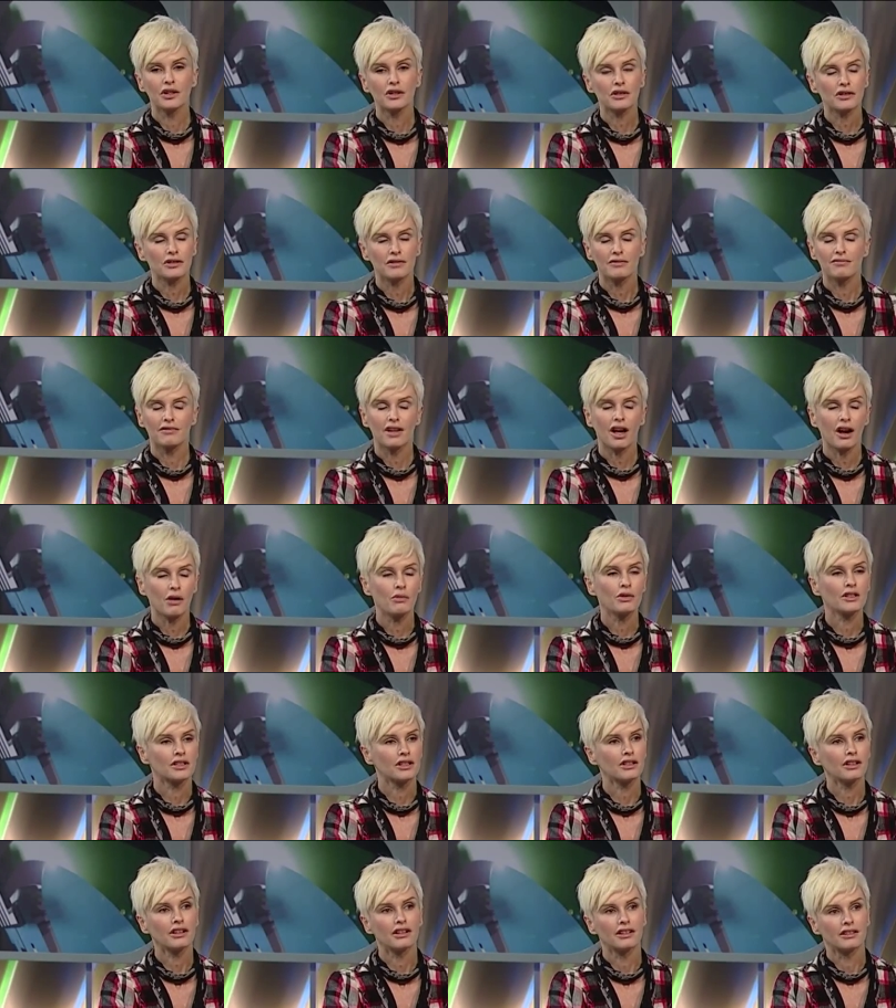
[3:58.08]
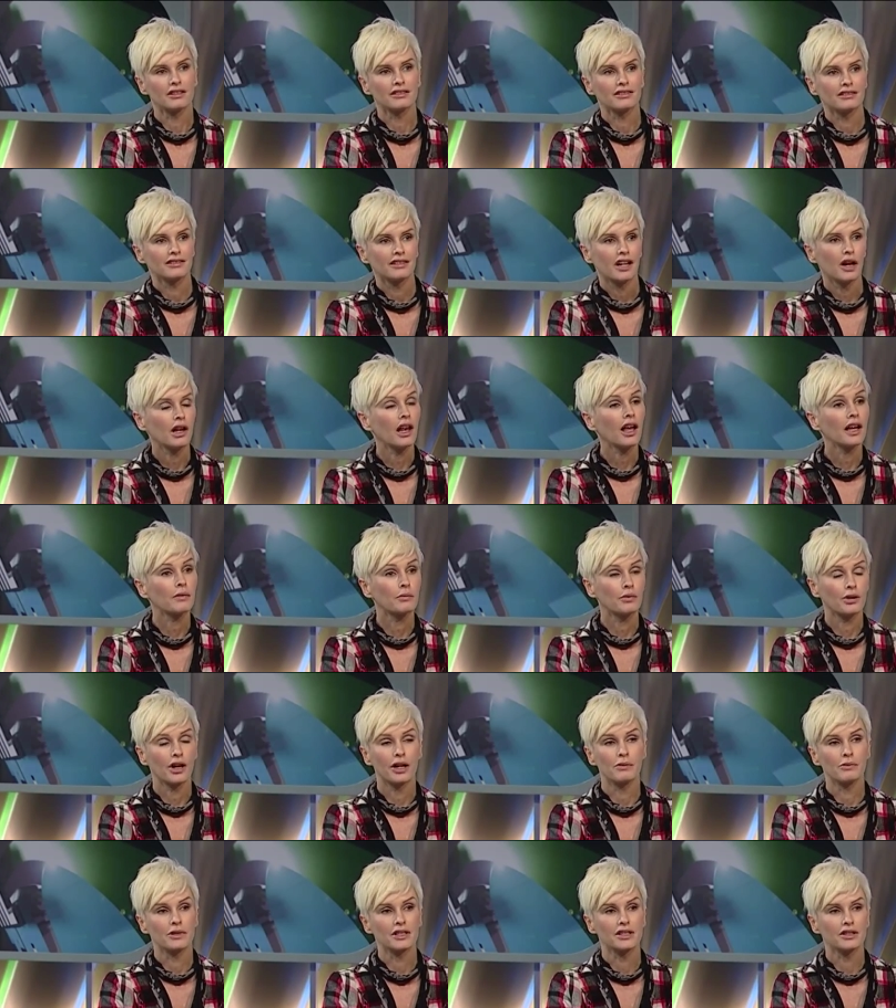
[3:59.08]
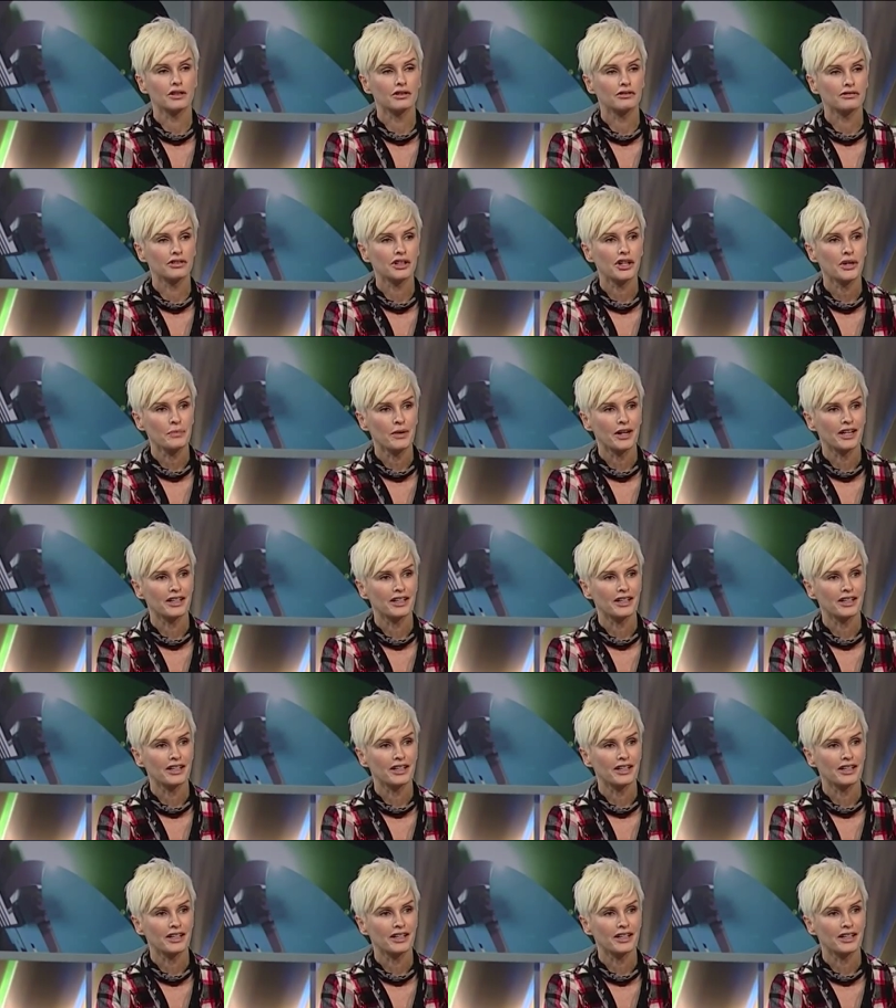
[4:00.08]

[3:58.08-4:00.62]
not. I was good. I like primary school very yeah.